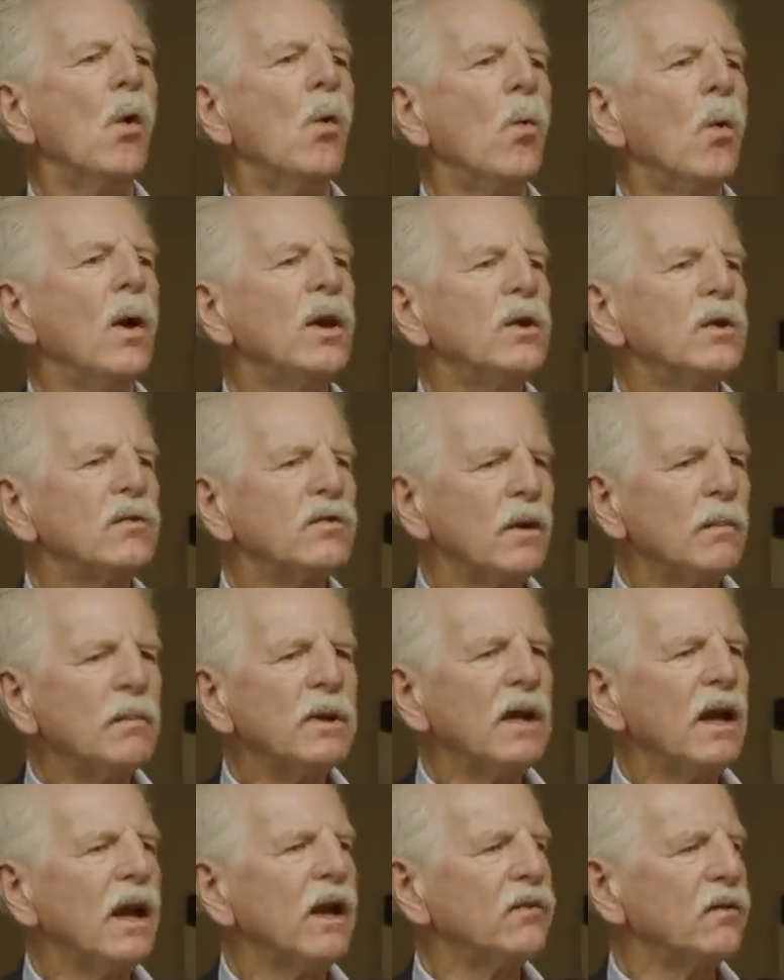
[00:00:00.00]
When you,
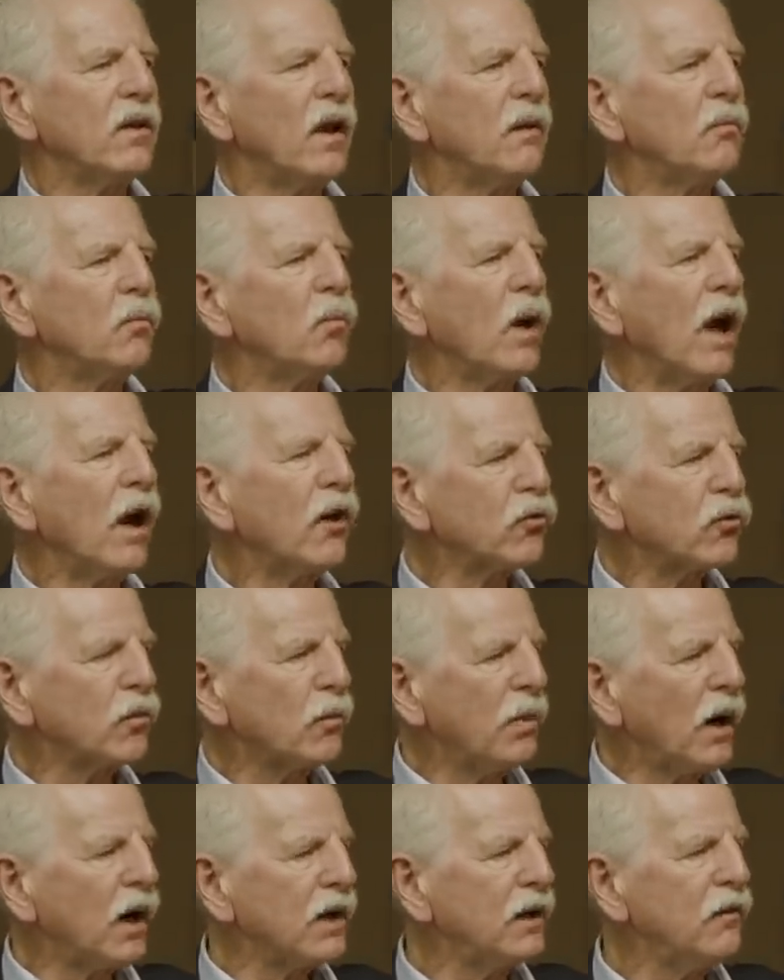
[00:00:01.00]
somebody has extra
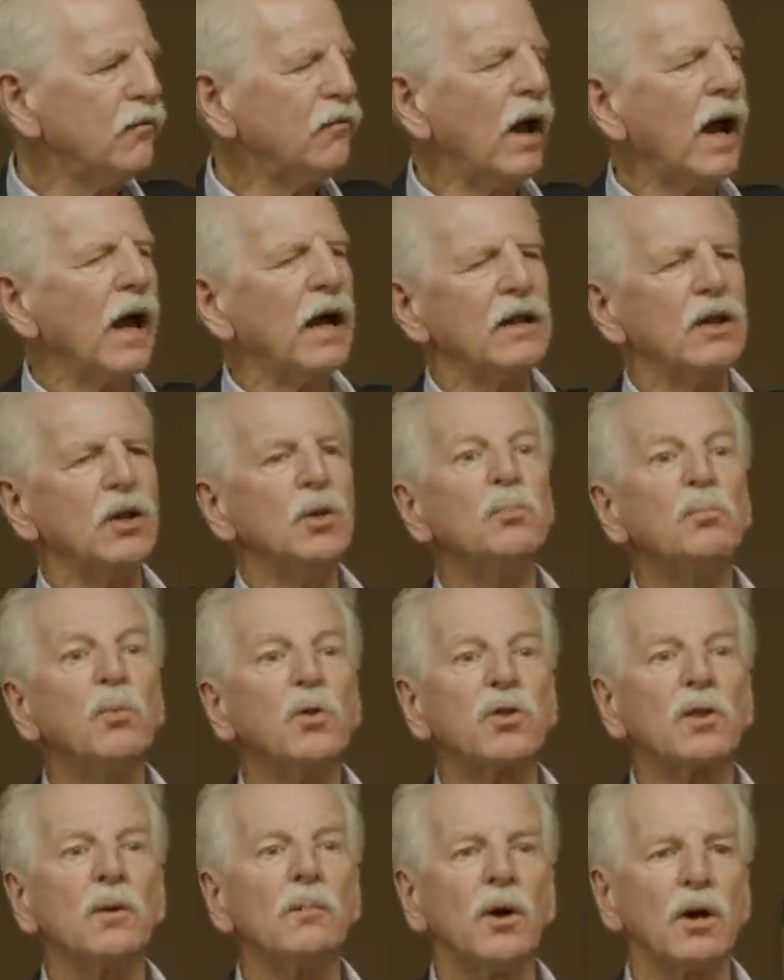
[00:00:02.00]
body fat and you
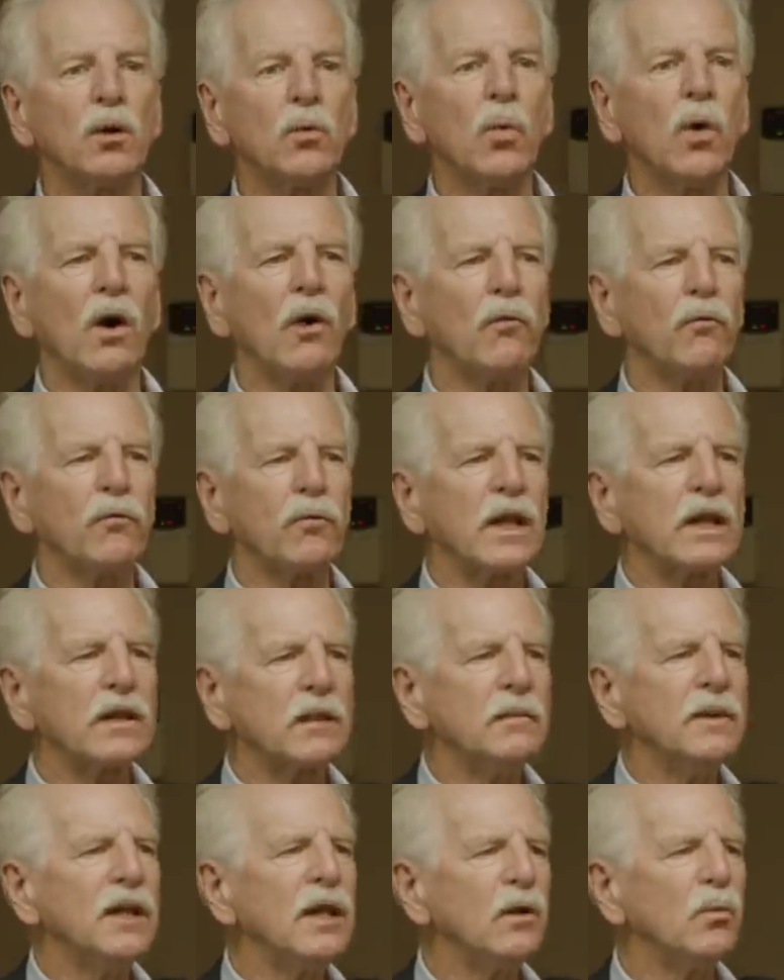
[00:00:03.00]
put them on a well, get
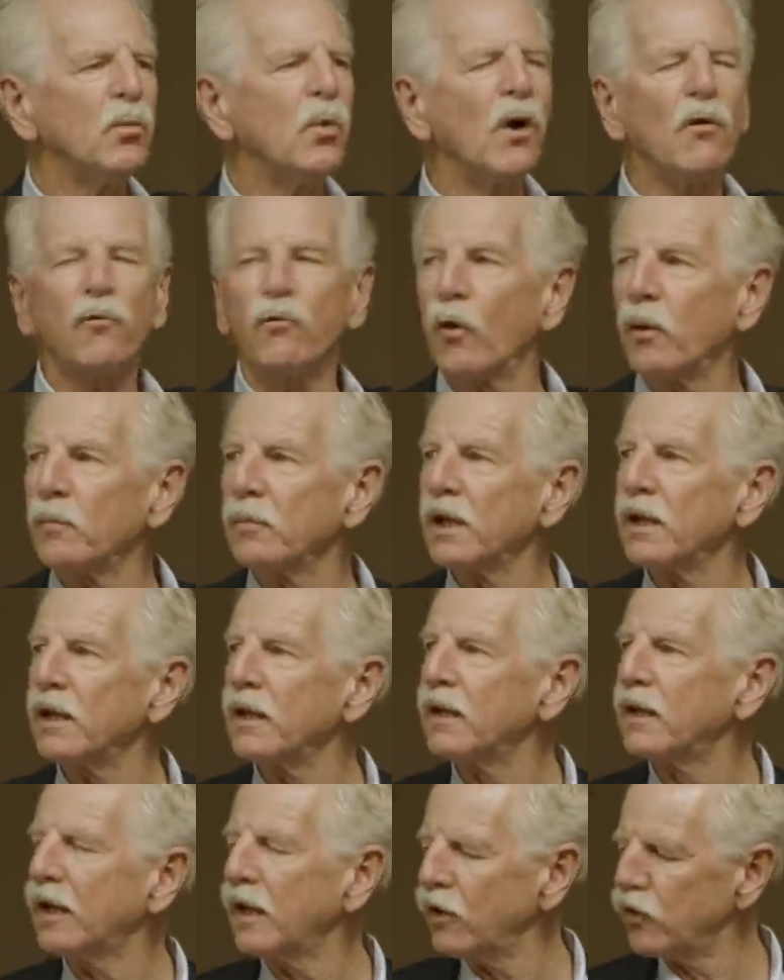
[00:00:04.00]
them to eat a
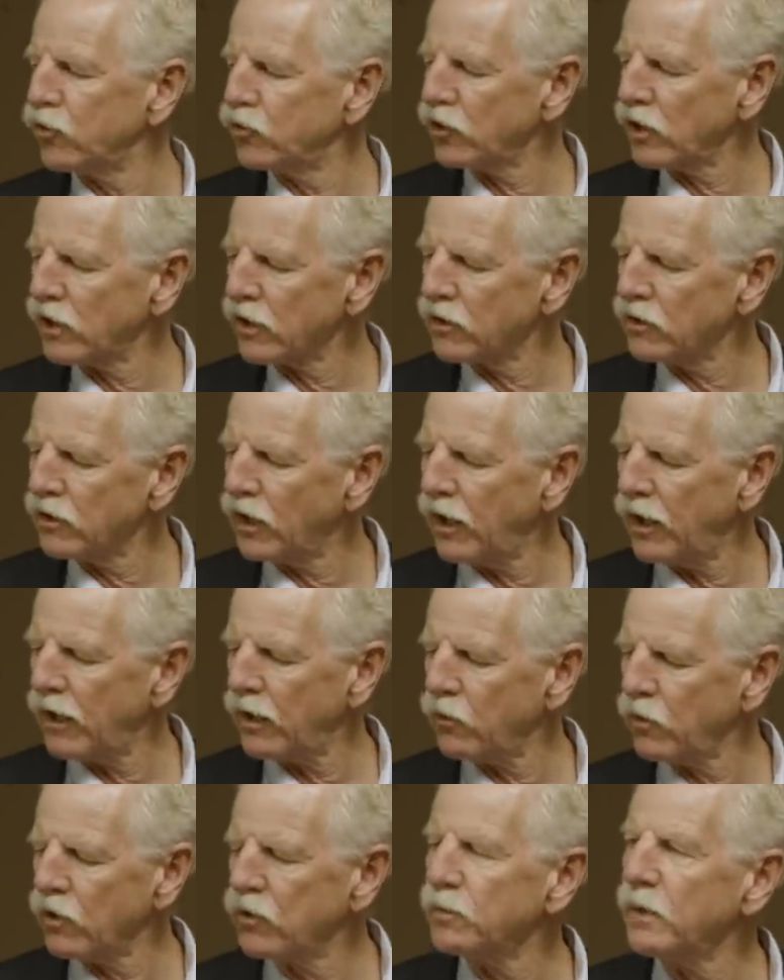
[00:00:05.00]
well-formulated ketogenic
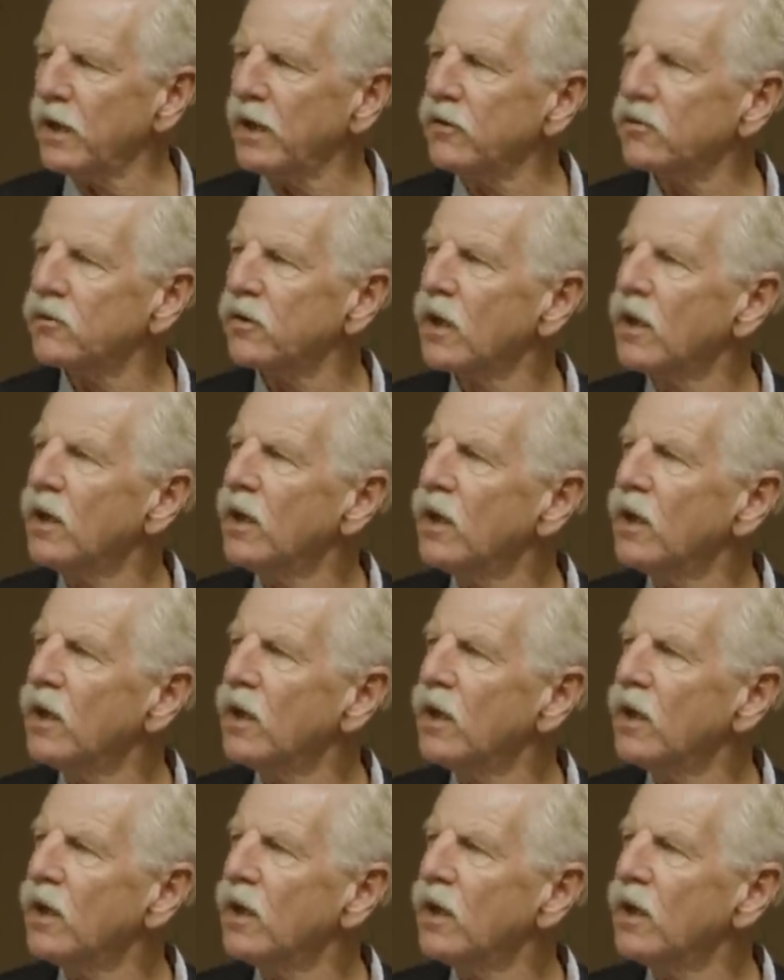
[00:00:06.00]
diet, which means